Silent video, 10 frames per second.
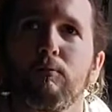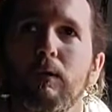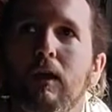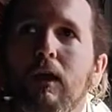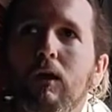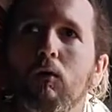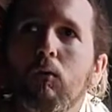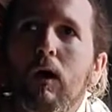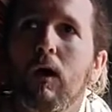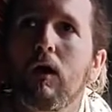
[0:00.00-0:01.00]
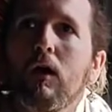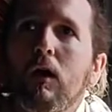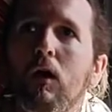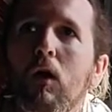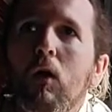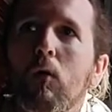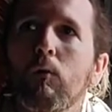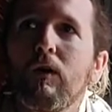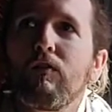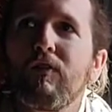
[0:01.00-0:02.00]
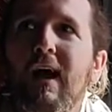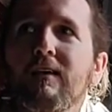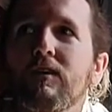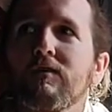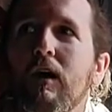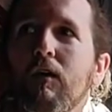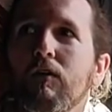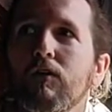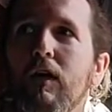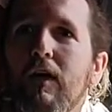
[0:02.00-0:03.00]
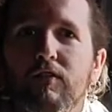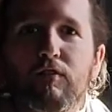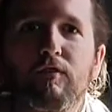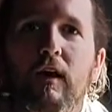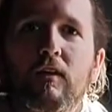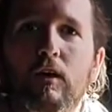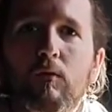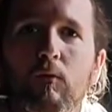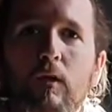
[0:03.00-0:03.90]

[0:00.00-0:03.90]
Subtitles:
of being where we find ourselves as the victim.